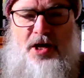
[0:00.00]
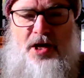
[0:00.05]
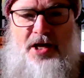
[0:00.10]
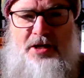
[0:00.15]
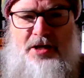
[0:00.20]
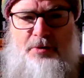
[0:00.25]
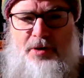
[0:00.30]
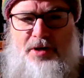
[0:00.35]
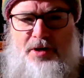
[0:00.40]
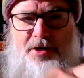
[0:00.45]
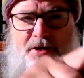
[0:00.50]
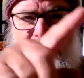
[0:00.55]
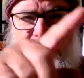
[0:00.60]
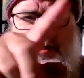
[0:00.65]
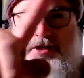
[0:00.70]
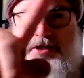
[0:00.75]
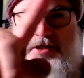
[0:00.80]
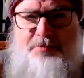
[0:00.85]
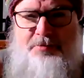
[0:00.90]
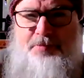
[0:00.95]
Any one of
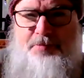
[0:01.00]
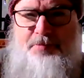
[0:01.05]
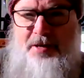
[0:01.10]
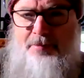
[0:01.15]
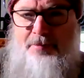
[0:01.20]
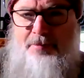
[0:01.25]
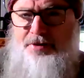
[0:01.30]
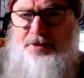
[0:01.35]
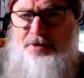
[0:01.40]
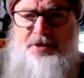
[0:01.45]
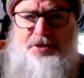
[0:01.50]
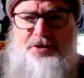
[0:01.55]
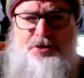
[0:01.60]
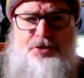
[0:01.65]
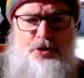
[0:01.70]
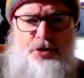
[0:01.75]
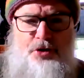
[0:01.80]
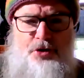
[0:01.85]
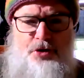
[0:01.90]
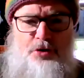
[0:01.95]
these people in this
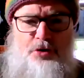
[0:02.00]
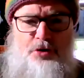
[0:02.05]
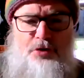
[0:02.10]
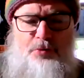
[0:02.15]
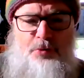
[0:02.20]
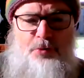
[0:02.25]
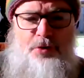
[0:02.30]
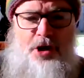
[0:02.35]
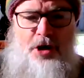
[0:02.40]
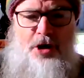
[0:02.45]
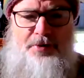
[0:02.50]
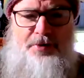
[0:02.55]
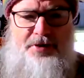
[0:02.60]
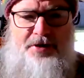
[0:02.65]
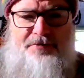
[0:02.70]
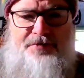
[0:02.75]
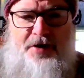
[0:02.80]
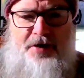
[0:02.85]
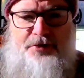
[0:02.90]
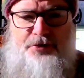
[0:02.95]
Zoom room would open their
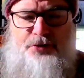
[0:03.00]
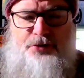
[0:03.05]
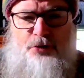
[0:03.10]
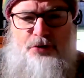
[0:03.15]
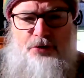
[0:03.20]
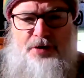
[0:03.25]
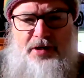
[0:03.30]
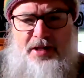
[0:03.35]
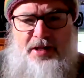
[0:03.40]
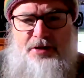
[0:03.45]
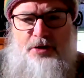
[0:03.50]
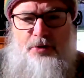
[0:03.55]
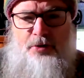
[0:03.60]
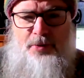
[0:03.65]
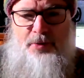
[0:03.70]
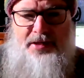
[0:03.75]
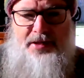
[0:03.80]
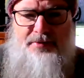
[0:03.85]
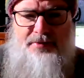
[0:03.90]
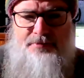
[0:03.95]
front door and let you in.
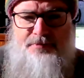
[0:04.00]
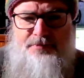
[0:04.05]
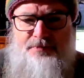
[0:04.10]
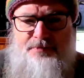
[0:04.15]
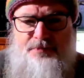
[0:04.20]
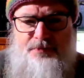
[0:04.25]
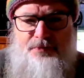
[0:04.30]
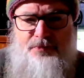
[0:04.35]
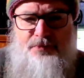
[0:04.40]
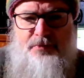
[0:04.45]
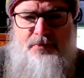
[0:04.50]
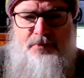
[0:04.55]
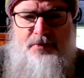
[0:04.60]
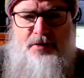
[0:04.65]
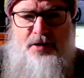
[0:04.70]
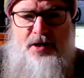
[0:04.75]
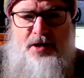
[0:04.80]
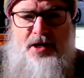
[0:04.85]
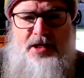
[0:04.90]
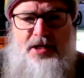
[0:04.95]

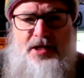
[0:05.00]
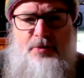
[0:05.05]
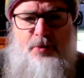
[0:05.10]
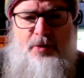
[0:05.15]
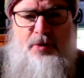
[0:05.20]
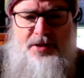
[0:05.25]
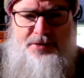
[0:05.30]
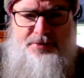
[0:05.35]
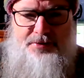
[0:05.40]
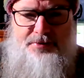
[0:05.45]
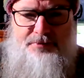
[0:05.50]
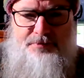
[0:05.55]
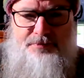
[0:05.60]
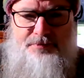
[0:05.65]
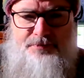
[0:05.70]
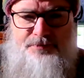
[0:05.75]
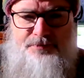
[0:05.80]
Anyone.